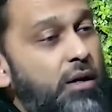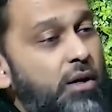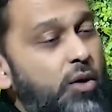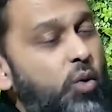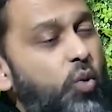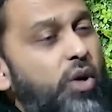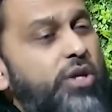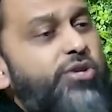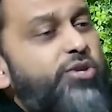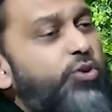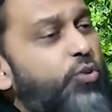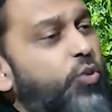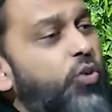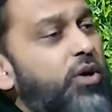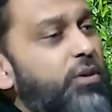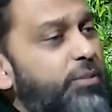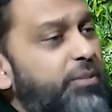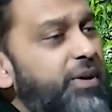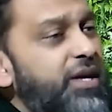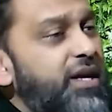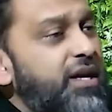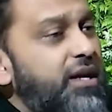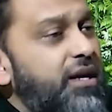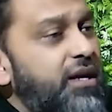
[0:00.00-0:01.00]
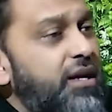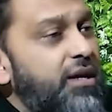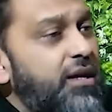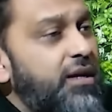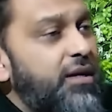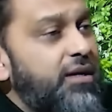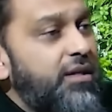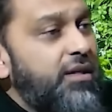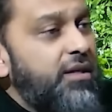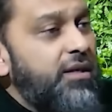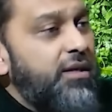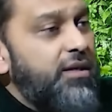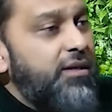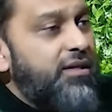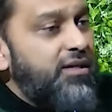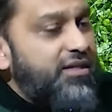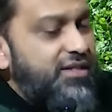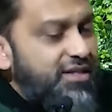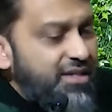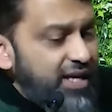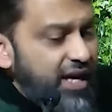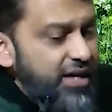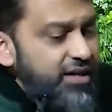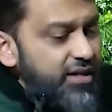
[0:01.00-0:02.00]
what will be the
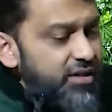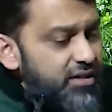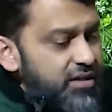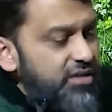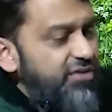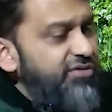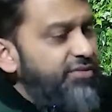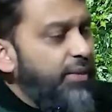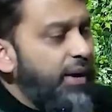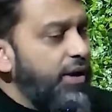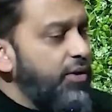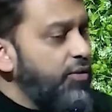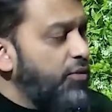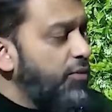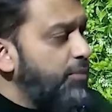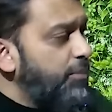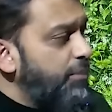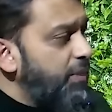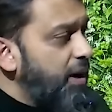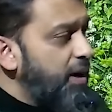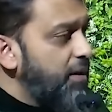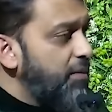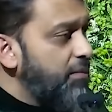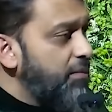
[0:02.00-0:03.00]
status of my ummah?